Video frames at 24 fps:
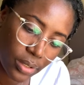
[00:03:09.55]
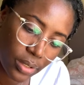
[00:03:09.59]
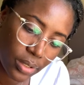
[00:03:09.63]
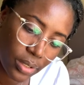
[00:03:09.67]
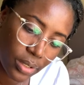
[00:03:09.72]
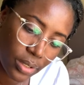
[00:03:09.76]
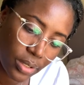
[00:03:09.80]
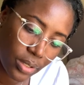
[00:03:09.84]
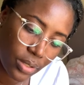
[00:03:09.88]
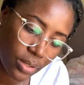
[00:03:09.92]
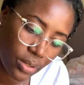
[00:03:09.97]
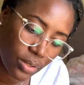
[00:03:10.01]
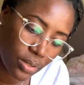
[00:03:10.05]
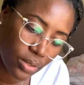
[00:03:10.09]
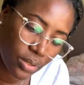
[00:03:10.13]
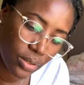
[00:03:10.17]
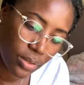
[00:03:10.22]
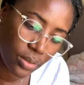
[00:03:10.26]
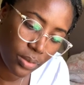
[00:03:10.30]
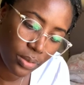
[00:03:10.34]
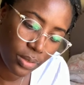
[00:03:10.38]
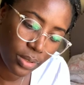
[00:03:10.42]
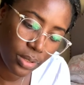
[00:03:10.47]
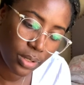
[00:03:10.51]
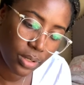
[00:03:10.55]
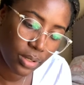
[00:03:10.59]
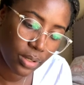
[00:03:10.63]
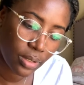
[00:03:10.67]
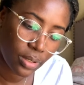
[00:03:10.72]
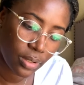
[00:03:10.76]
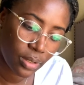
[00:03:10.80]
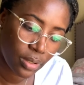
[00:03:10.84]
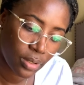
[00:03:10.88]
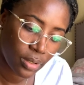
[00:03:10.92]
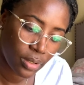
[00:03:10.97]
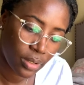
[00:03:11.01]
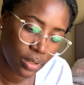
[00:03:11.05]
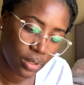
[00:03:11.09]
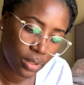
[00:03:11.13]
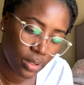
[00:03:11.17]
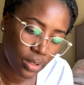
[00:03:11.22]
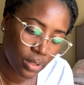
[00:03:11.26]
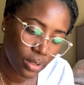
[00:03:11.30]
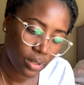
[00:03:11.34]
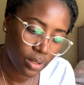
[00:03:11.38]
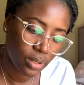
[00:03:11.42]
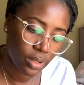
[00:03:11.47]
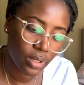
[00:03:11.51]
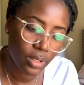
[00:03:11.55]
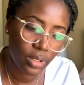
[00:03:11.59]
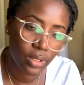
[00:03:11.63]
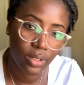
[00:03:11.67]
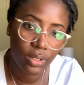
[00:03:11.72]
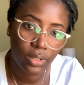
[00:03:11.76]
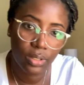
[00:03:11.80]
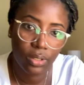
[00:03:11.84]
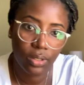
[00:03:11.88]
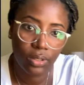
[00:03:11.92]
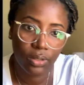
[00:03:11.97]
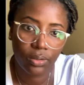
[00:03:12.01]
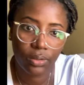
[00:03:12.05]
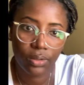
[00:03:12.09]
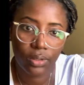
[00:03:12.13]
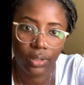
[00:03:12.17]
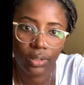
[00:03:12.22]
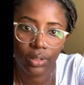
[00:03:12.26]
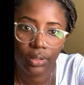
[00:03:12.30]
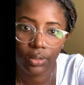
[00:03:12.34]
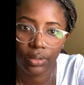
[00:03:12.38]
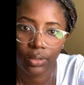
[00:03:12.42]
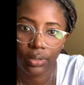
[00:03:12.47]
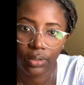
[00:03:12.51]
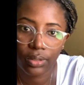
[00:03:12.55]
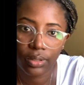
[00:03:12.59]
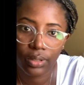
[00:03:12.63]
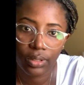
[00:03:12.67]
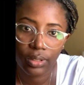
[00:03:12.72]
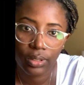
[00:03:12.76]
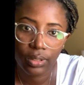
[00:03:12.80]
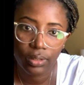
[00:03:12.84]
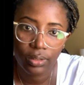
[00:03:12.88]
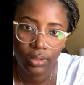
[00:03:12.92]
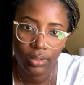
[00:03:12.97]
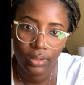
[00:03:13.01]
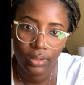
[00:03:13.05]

This is cute. This is a cute color, see?